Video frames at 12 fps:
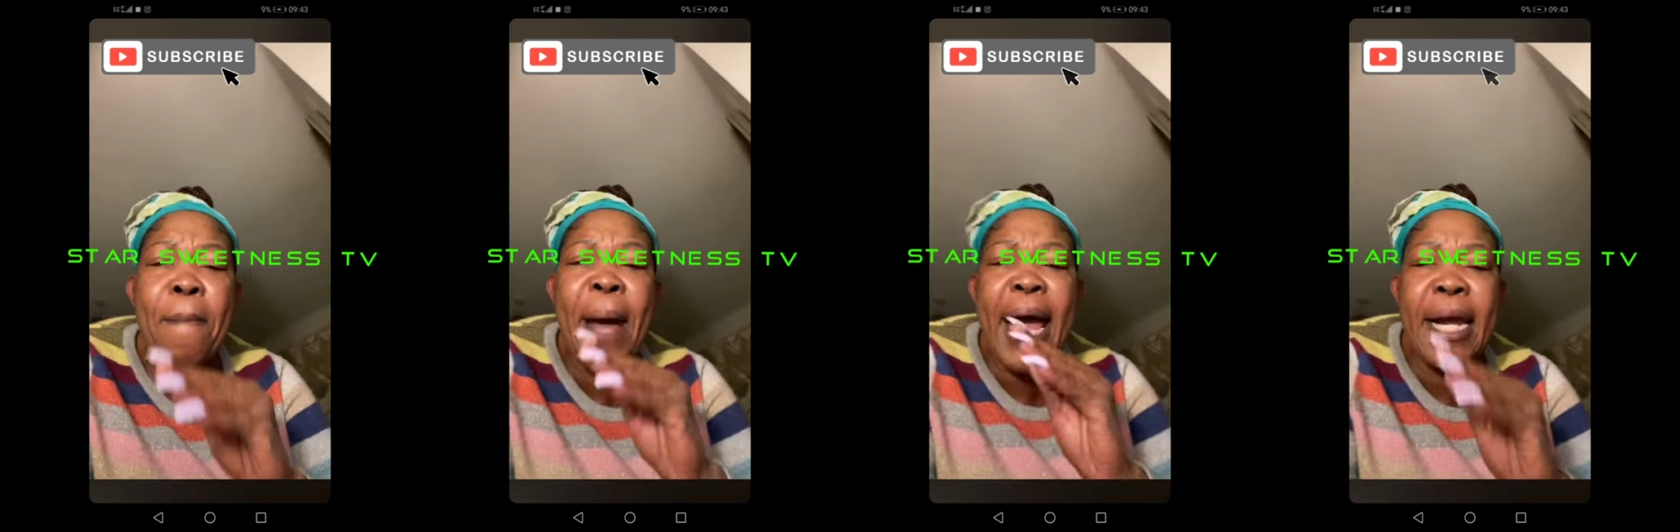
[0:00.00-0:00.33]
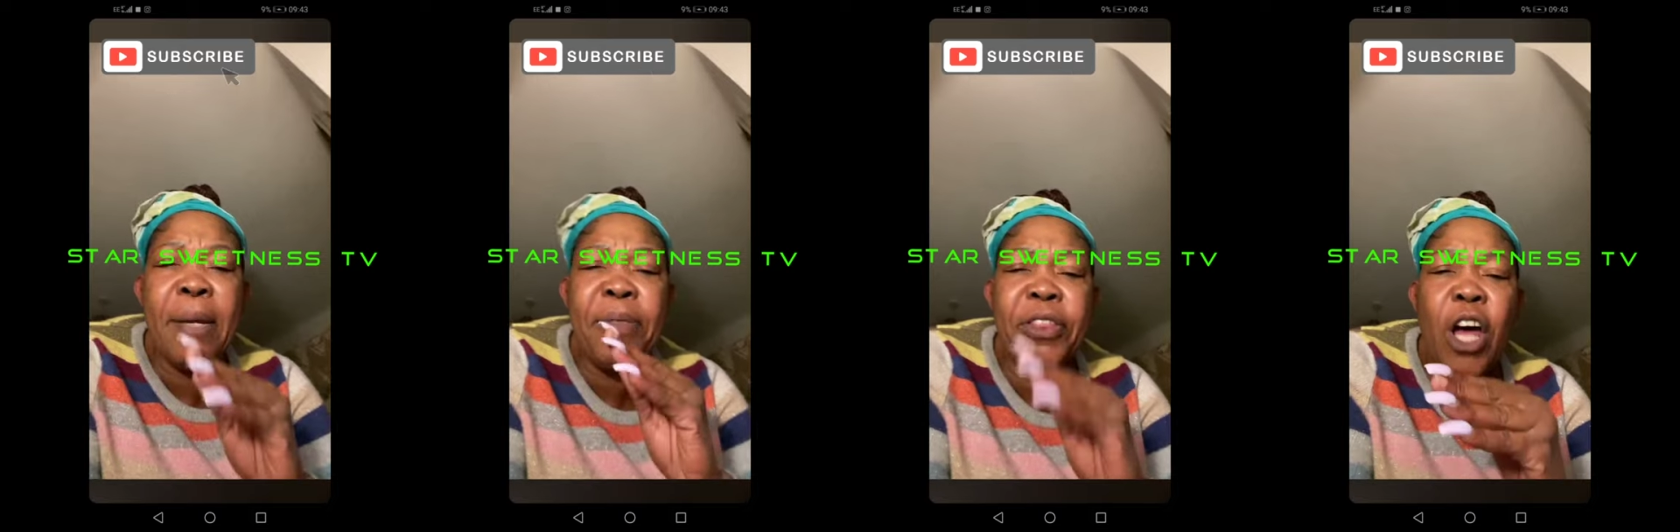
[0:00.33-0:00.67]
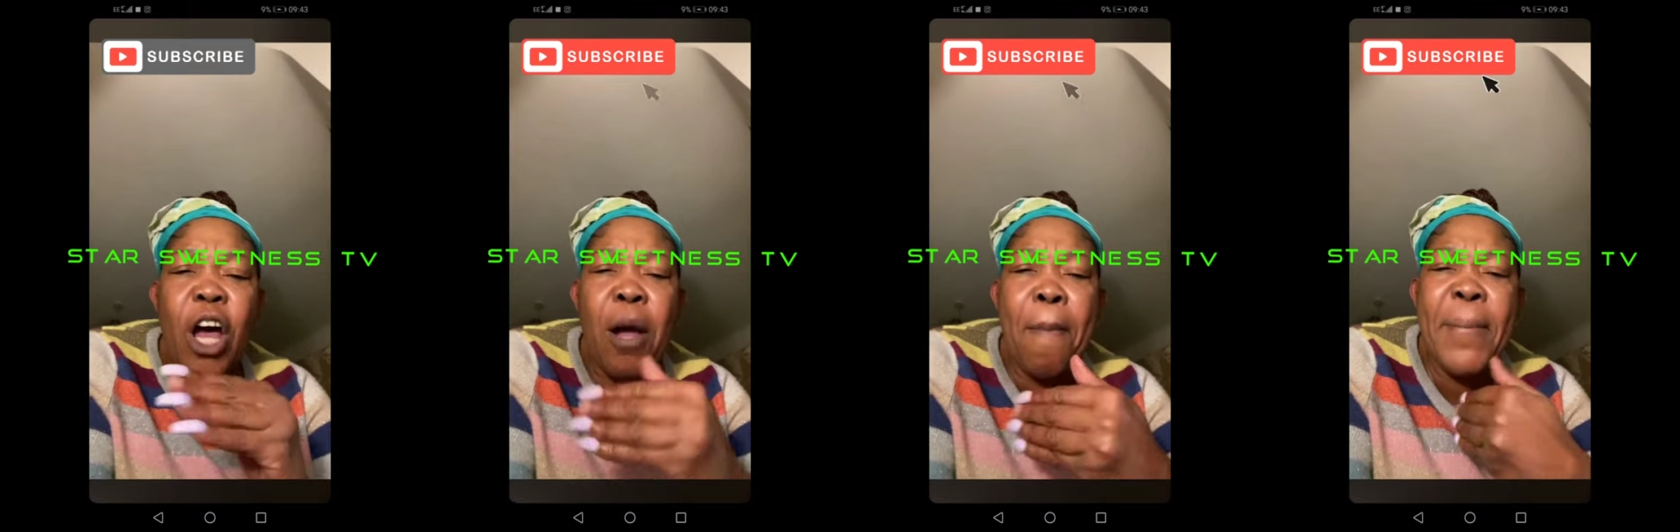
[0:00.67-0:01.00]
it for my name
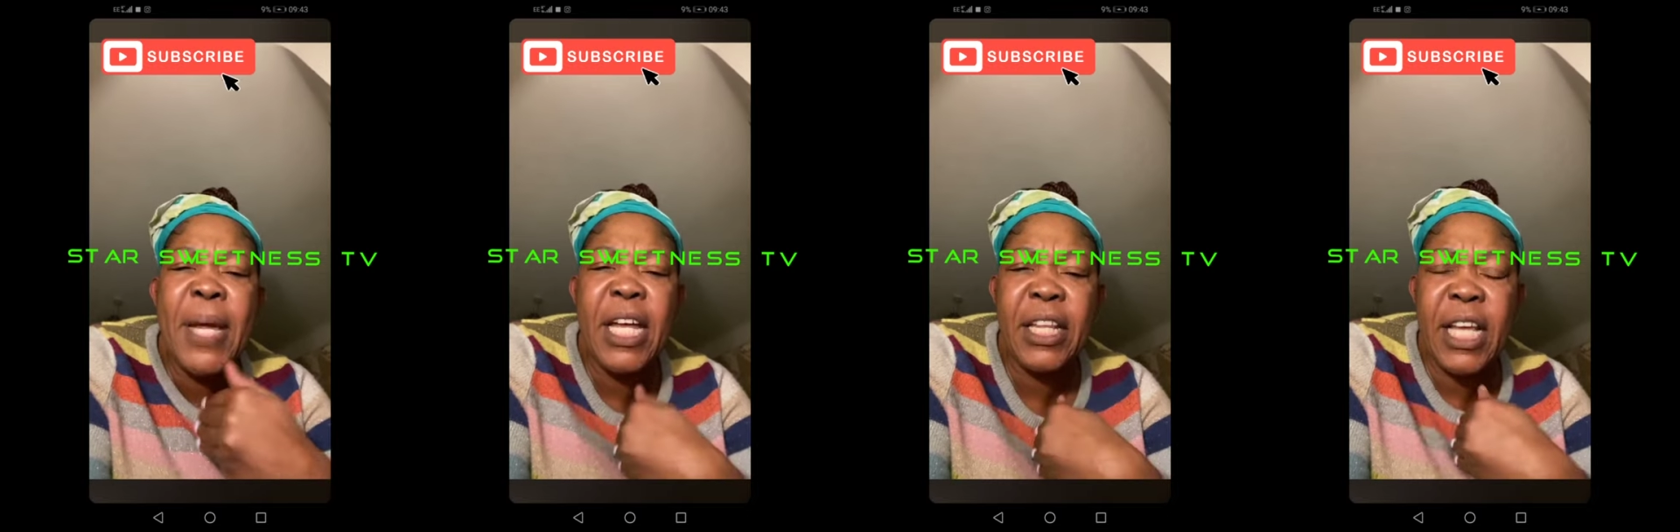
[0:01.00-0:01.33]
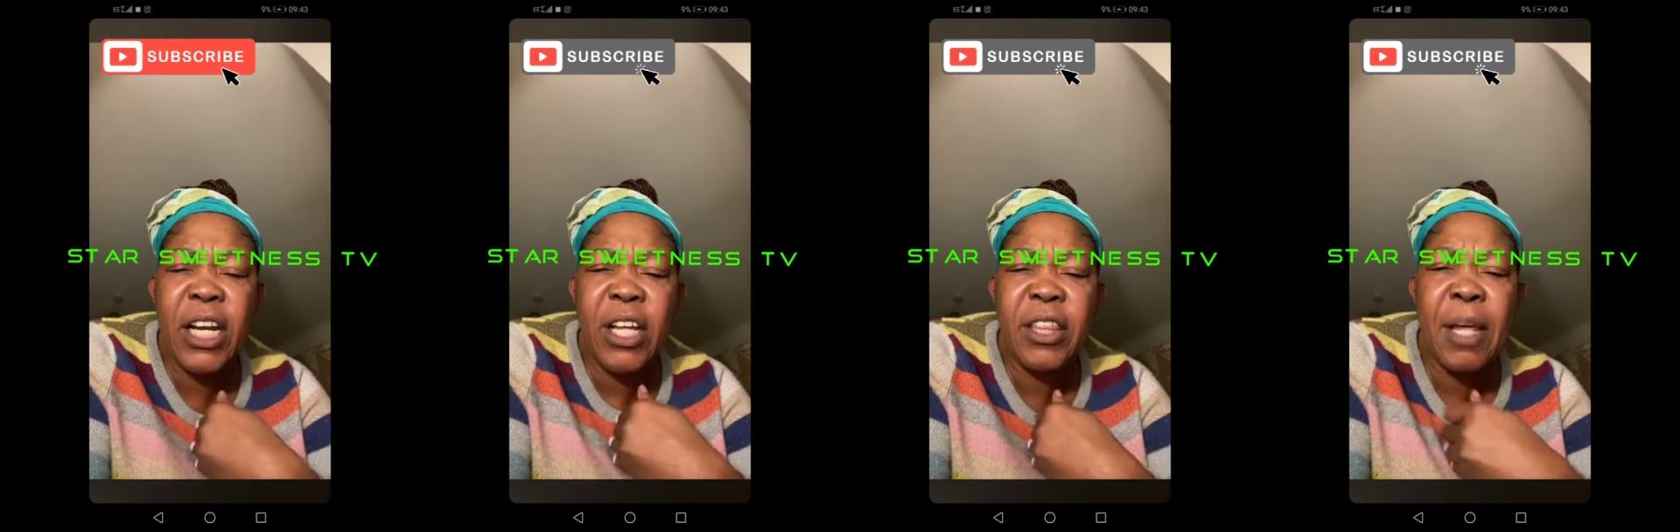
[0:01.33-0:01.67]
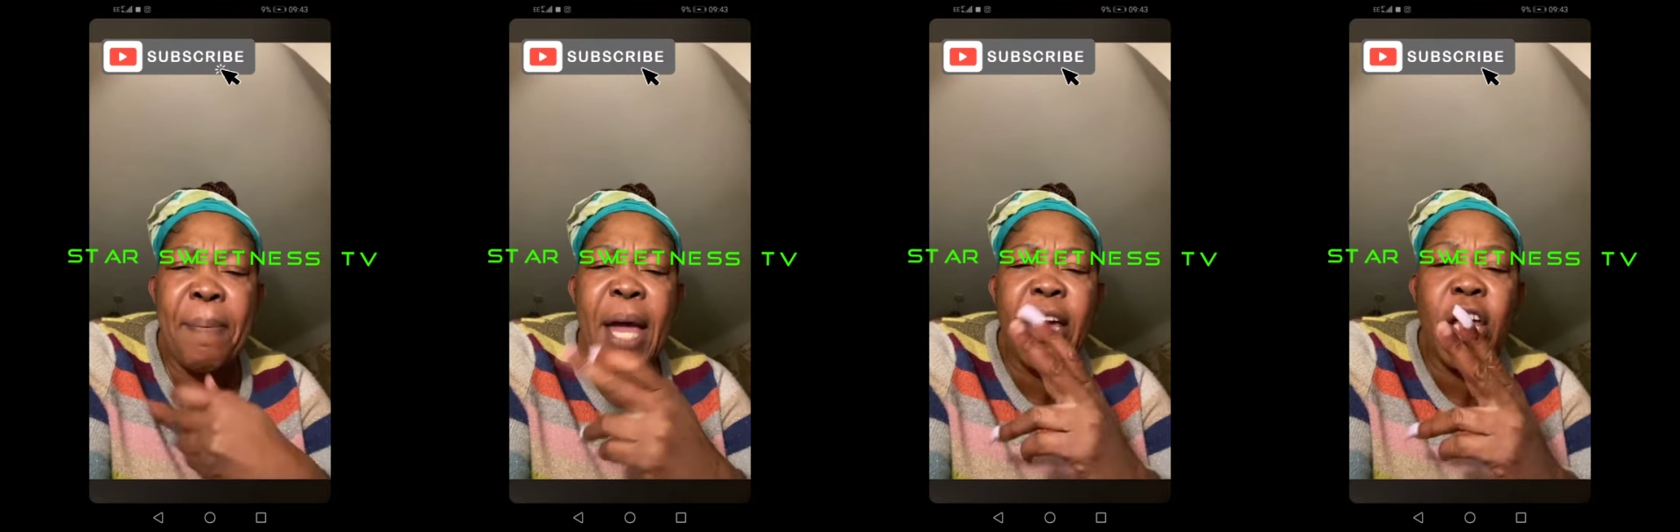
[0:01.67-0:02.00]
song, me tell you,
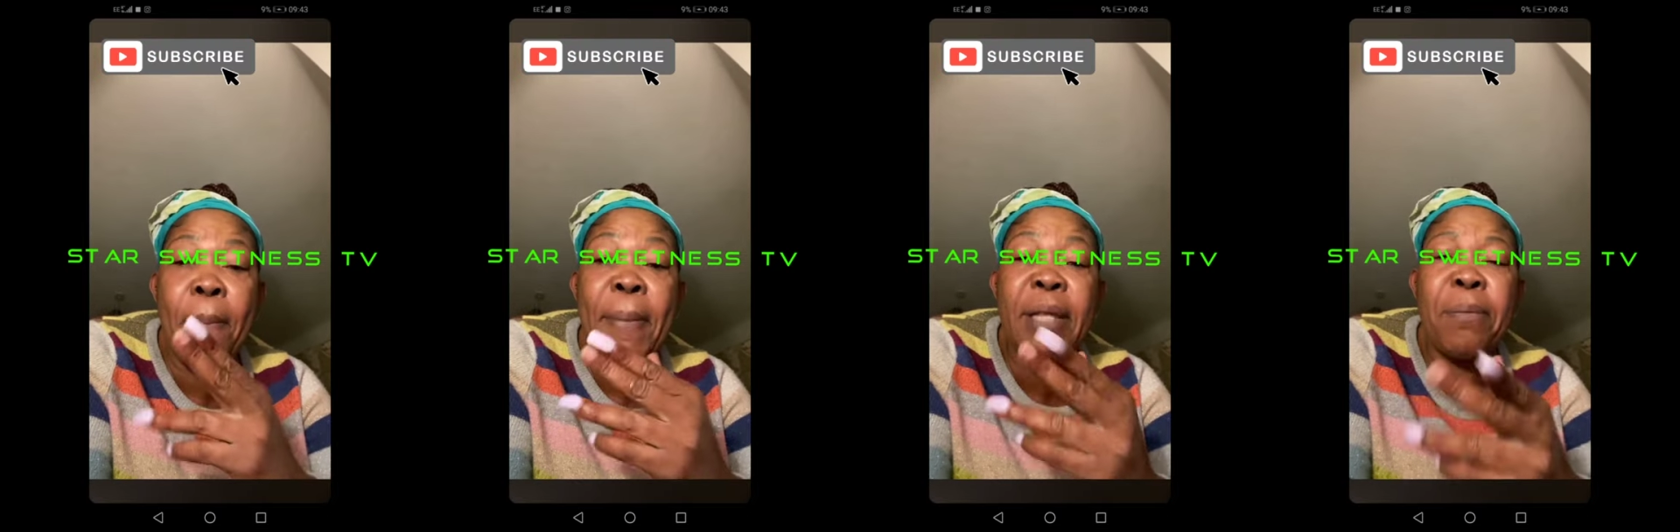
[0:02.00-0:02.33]
say, me again.